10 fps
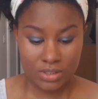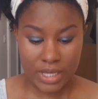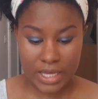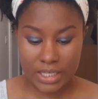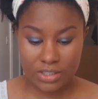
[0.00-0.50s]

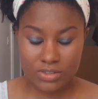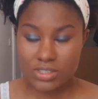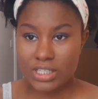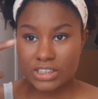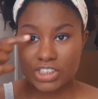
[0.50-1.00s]
And it
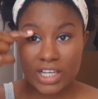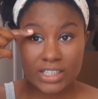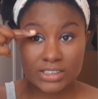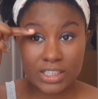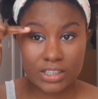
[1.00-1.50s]
looks like she
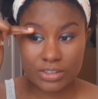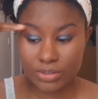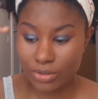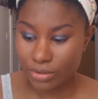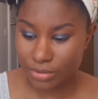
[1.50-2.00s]
has like
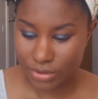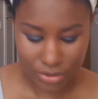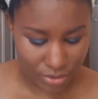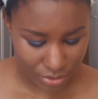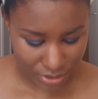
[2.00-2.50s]
gold
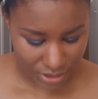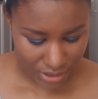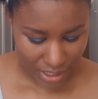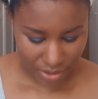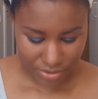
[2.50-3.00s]
on
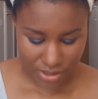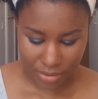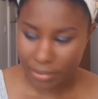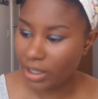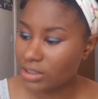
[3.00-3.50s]
the outer
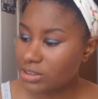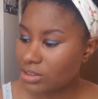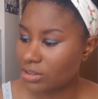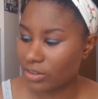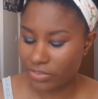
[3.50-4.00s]
part
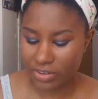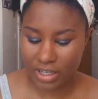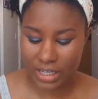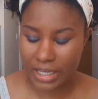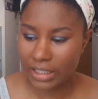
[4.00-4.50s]
of
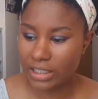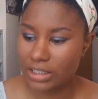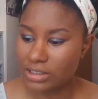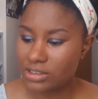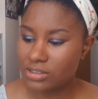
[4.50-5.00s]
her
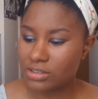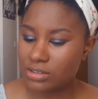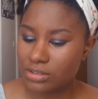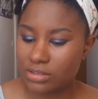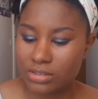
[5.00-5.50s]

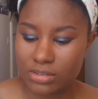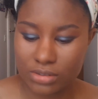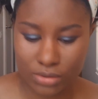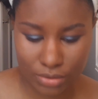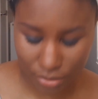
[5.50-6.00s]
eyelids,
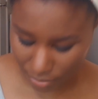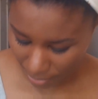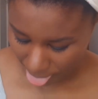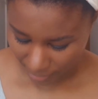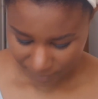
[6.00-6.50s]
so
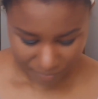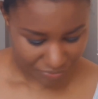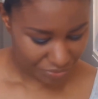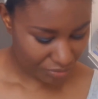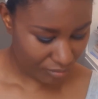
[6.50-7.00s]

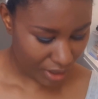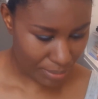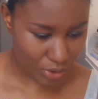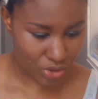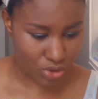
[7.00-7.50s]

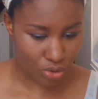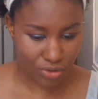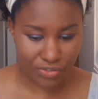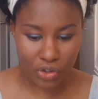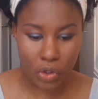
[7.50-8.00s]
I'm going to look
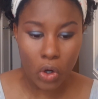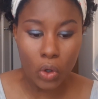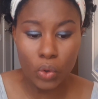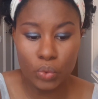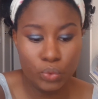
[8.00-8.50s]
for
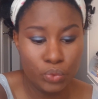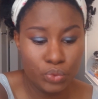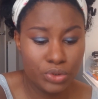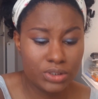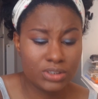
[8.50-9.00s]
gold.